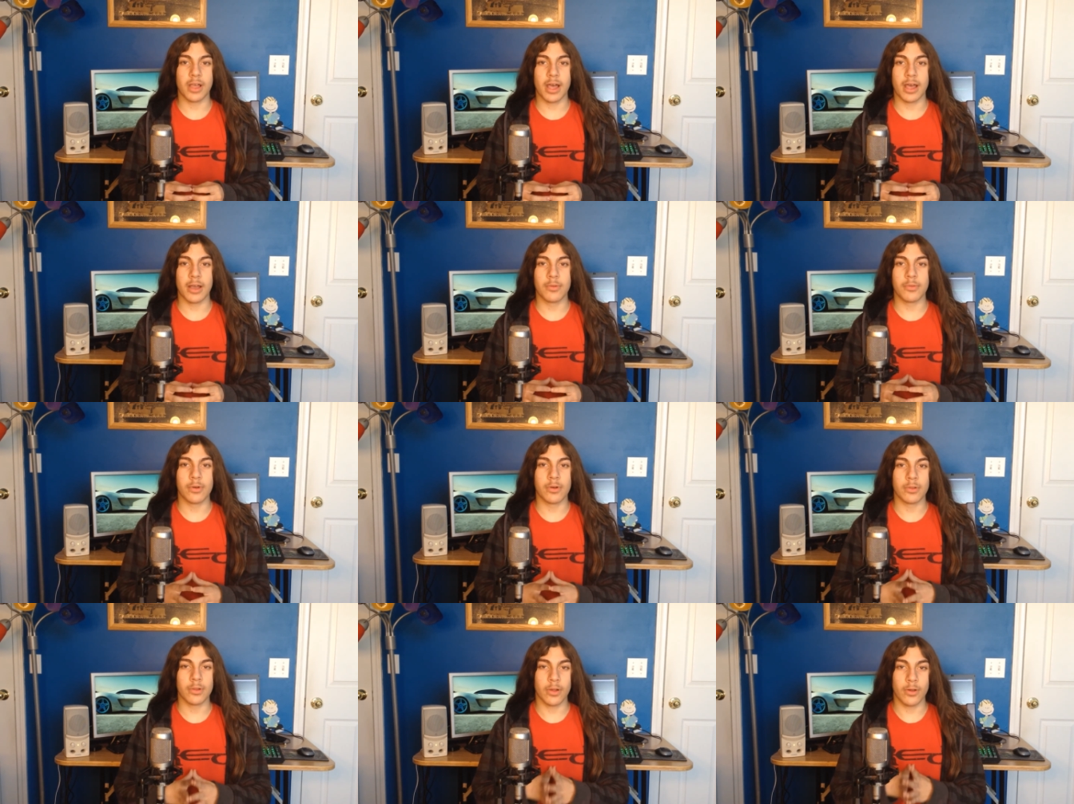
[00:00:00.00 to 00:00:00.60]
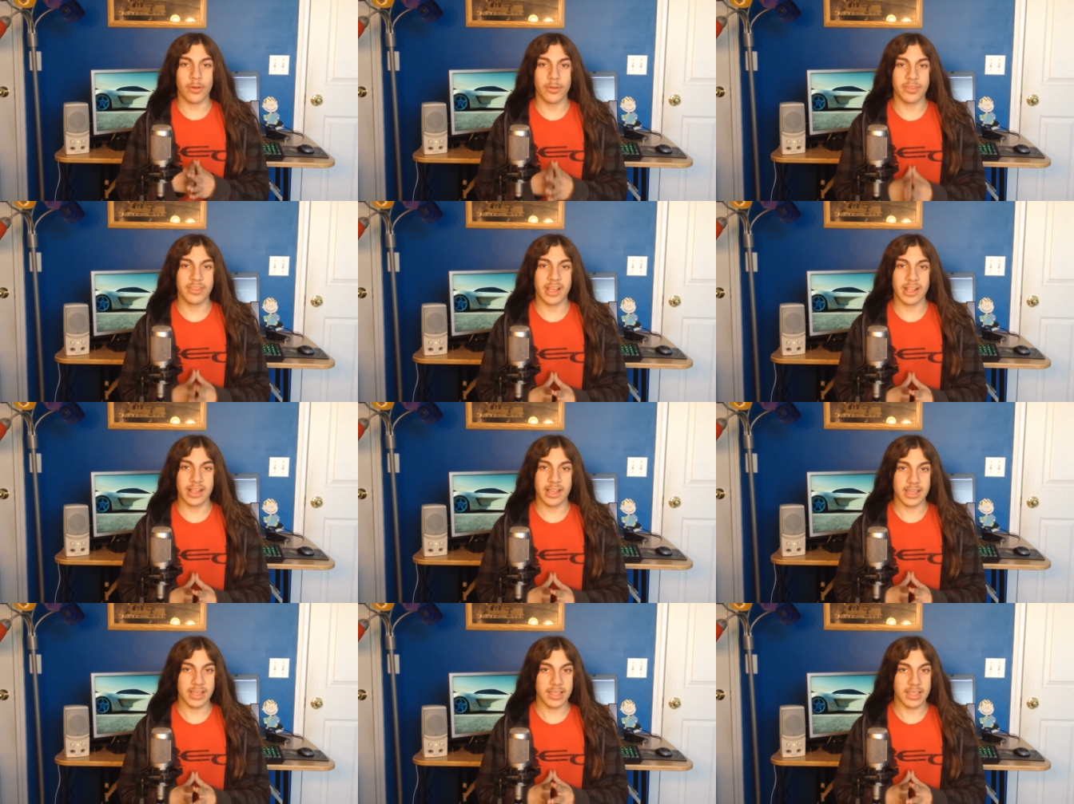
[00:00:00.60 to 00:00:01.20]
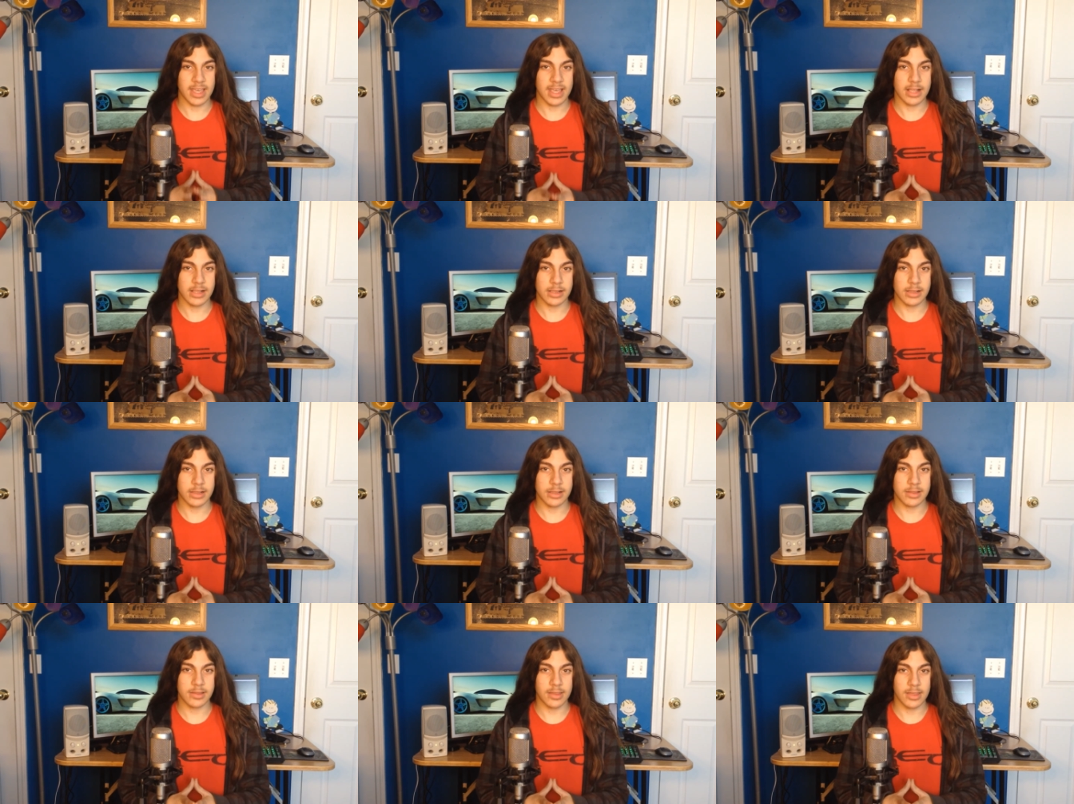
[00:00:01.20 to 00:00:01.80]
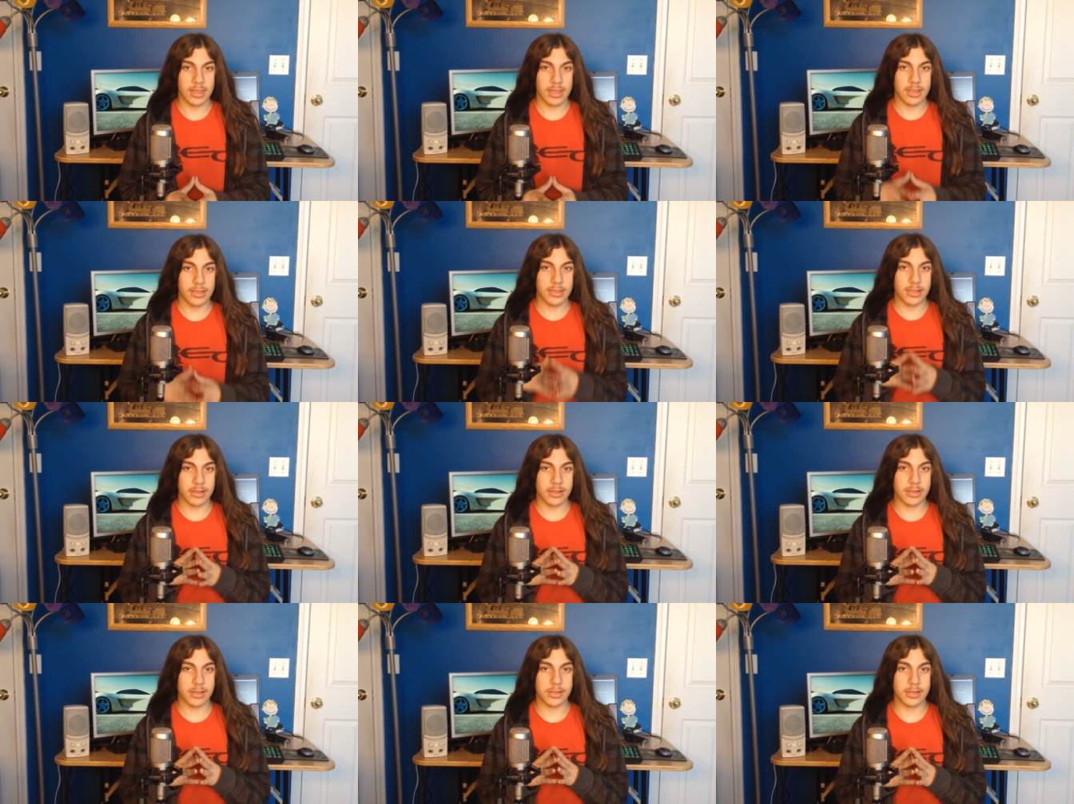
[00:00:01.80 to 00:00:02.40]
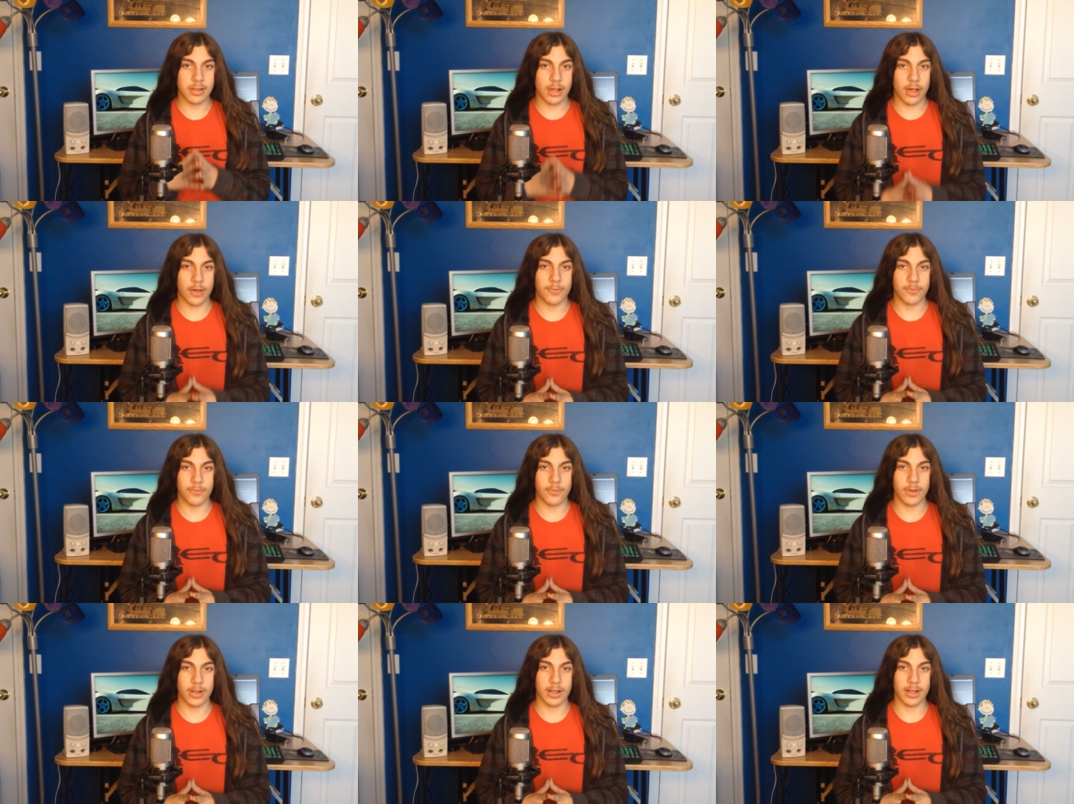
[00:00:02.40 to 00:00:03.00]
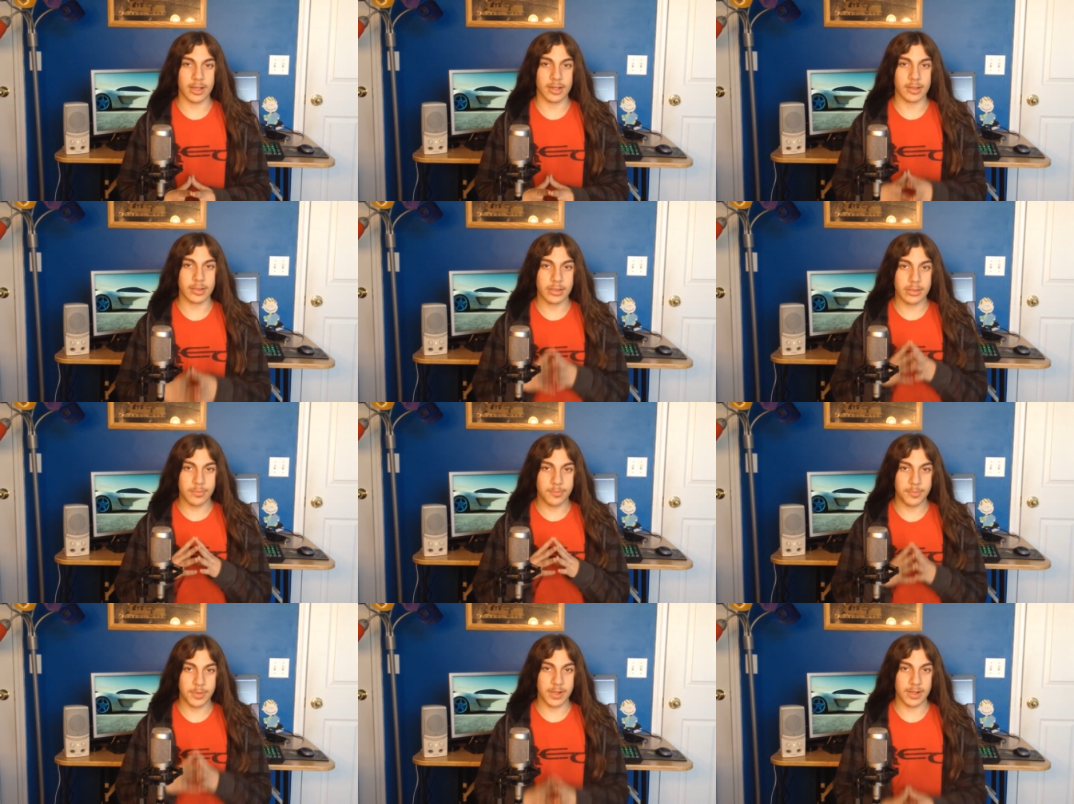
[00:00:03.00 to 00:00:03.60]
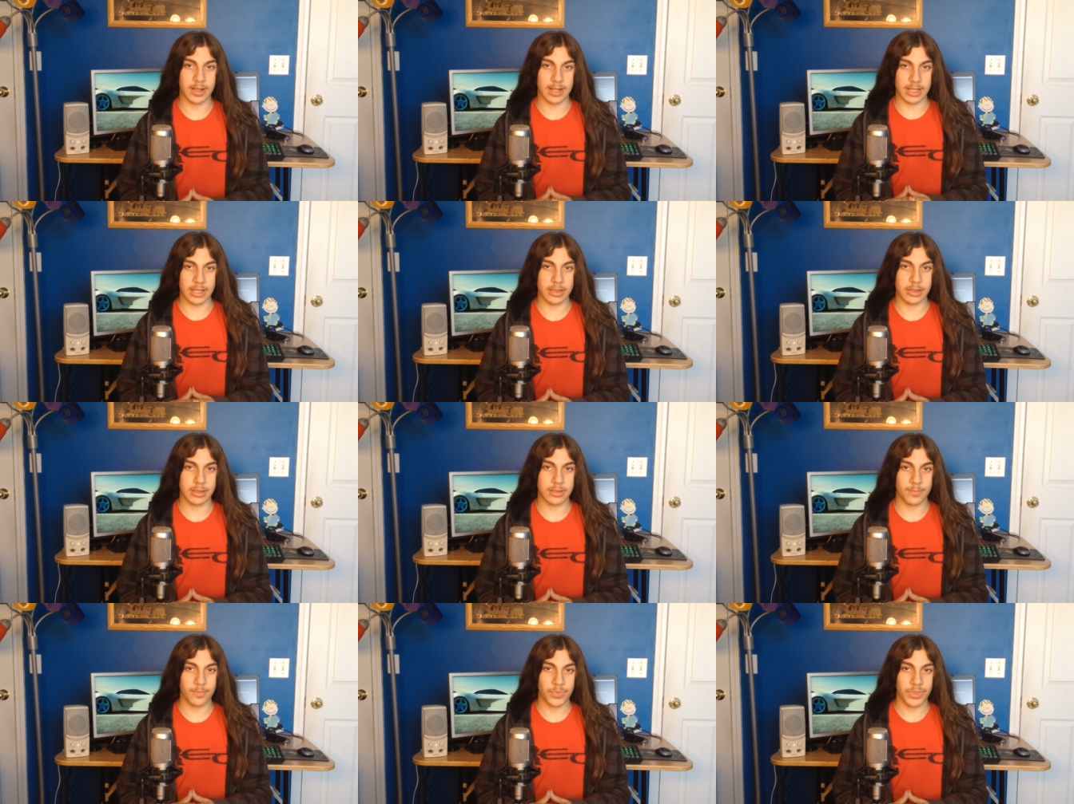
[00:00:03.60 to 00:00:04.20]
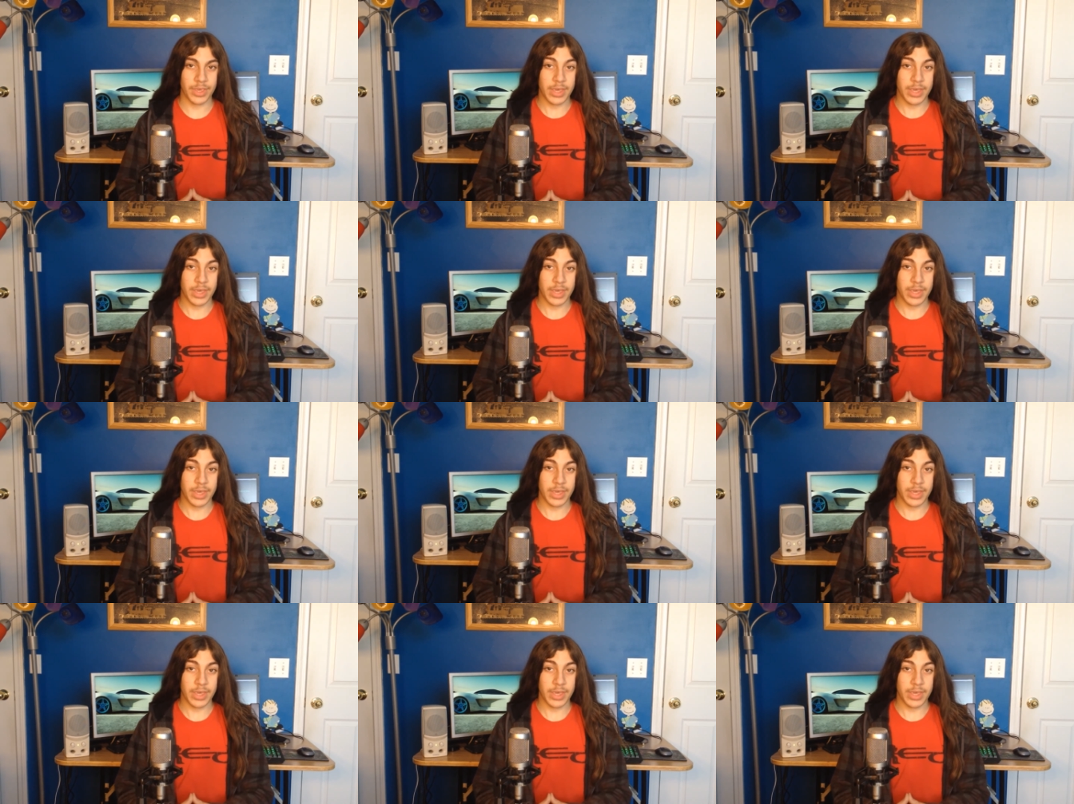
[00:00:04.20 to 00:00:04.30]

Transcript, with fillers: I won't hold that against the software experience.